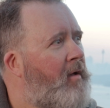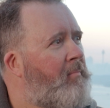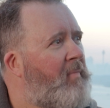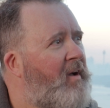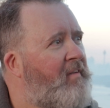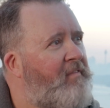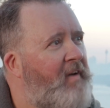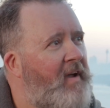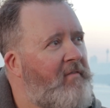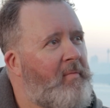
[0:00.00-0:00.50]

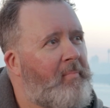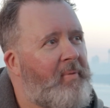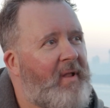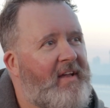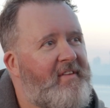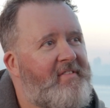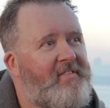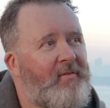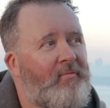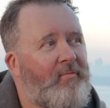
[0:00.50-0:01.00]
My favourite
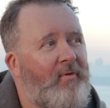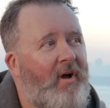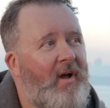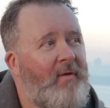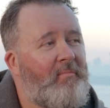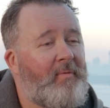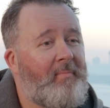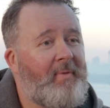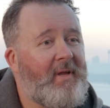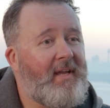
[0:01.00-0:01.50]
place to
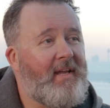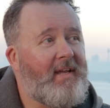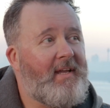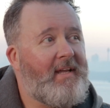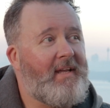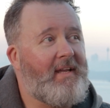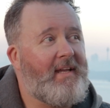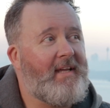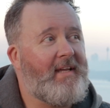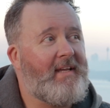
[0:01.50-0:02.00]
ride would
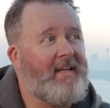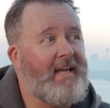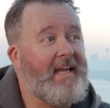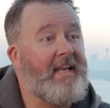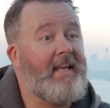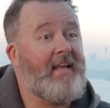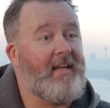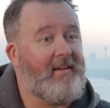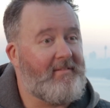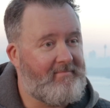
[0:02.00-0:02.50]
be
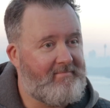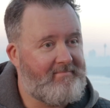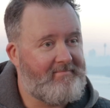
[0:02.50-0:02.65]
India.